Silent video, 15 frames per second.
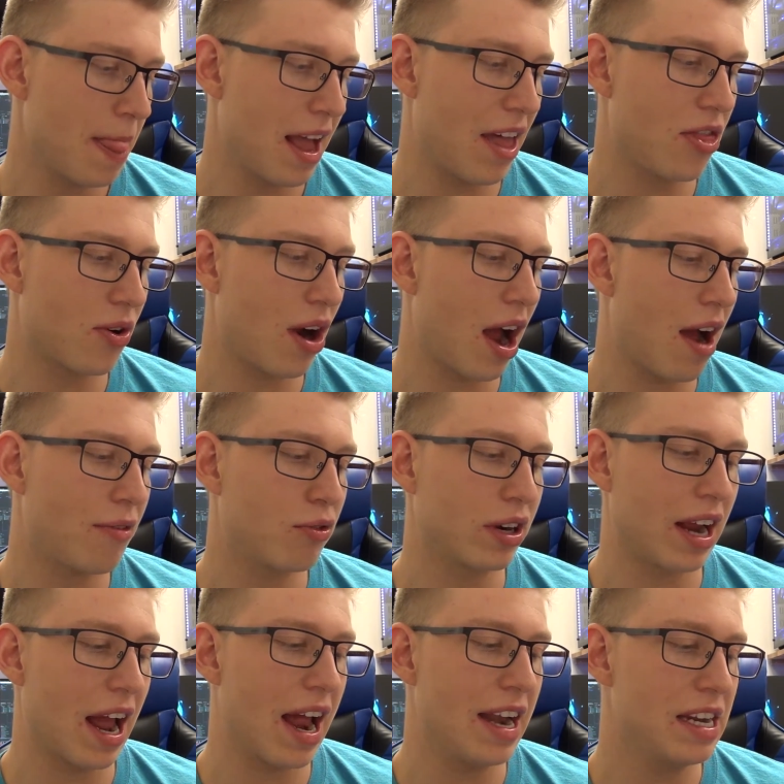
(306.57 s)
and they're
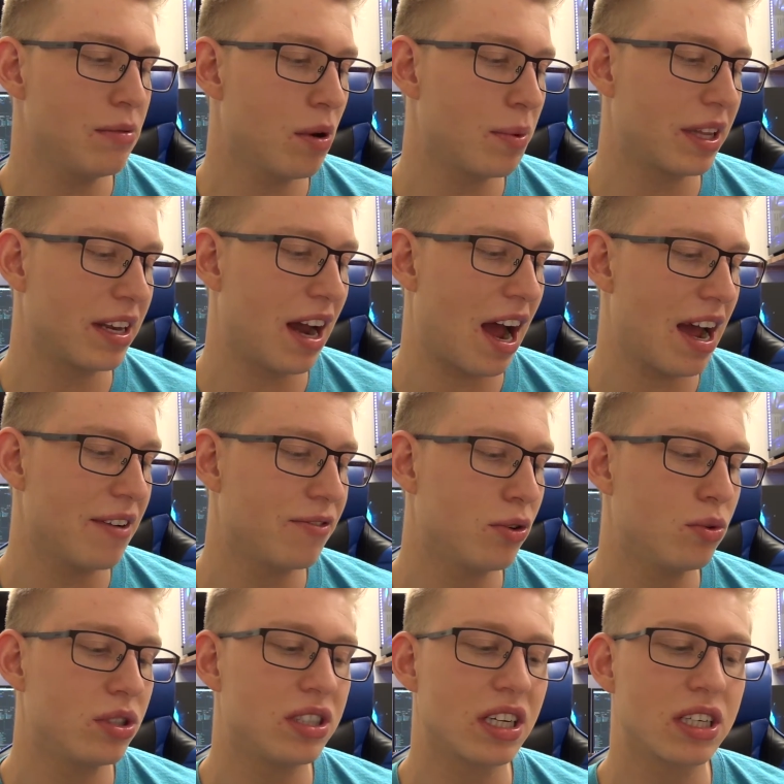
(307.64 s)
offering anyone with an
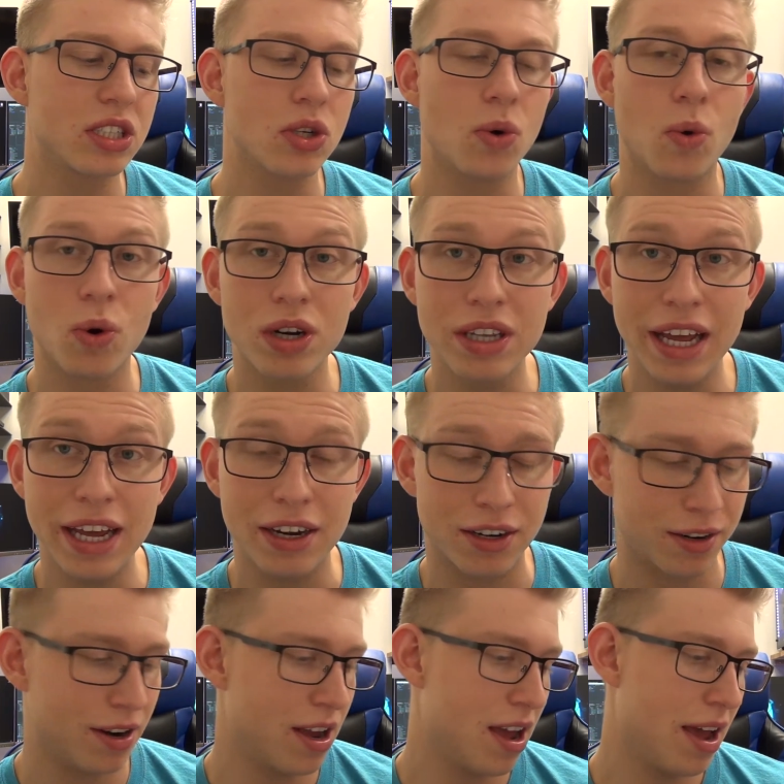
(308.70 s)
iPhone 6 or
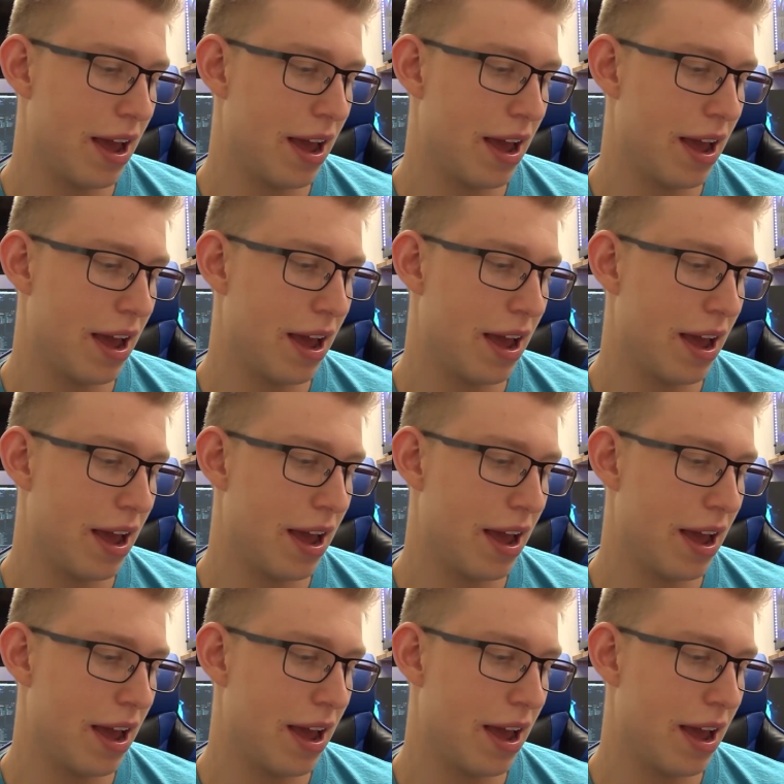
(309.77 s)
later